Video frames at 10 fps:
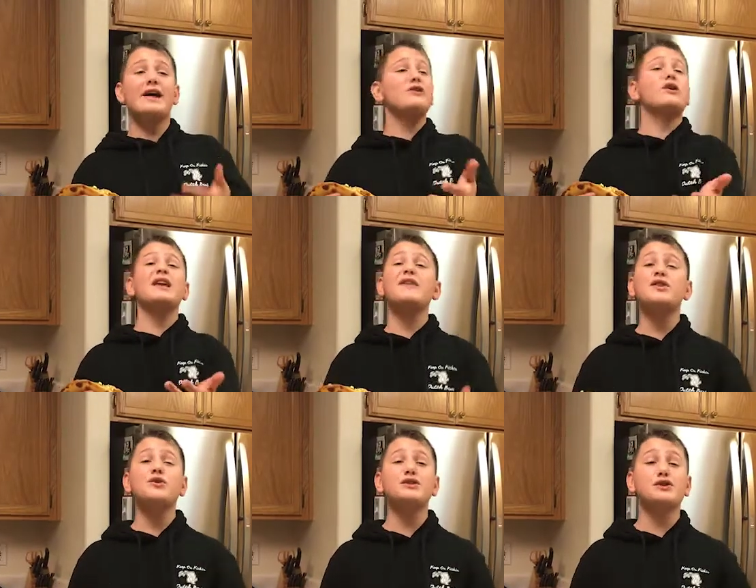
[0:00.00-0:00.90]
And you can
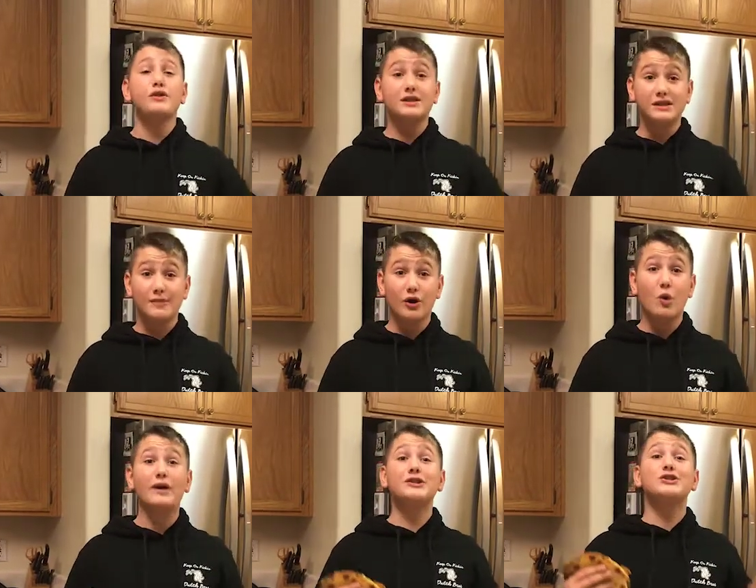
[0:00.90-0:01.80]
even use it during the summer
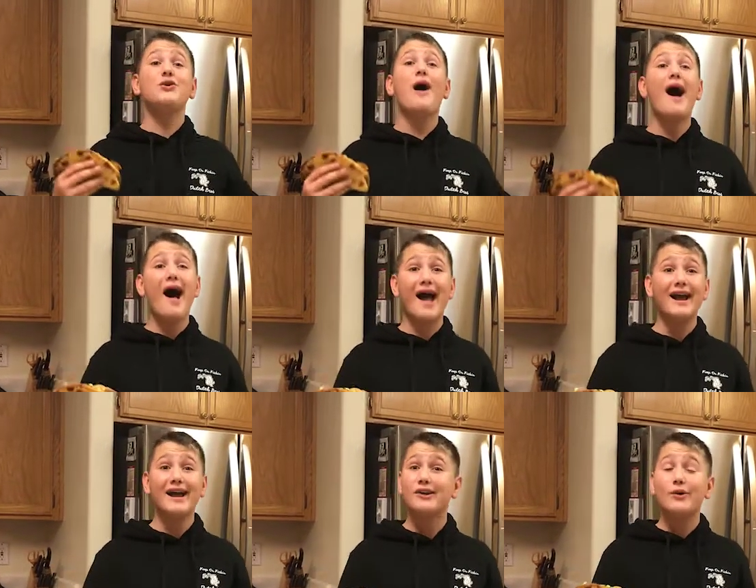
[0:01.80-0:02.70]
when it's too hot
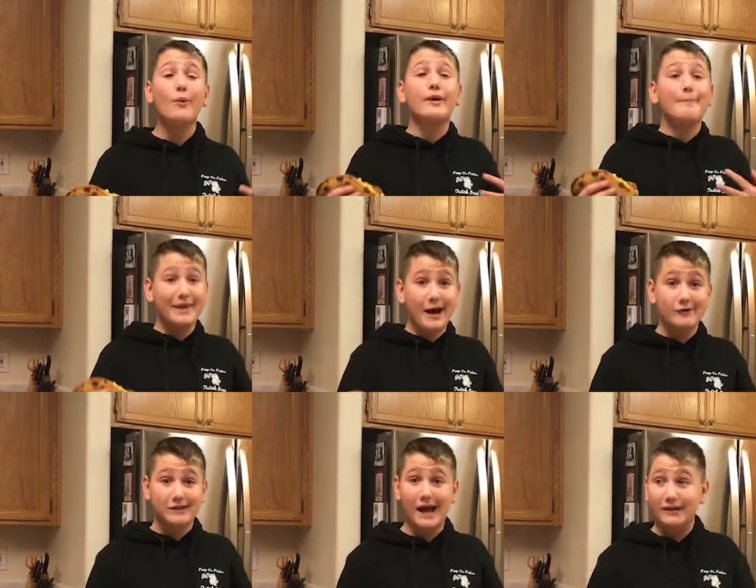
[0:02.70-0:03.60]
and you don't want to be
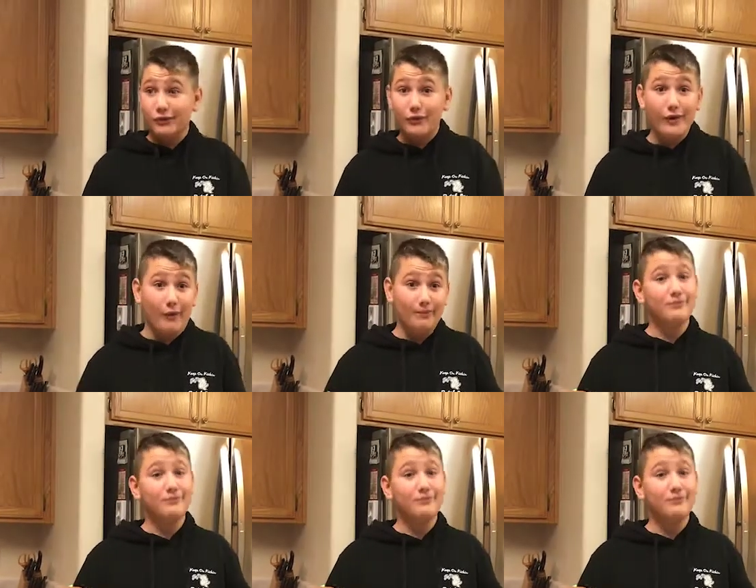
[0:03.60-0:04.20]
outside at the grill.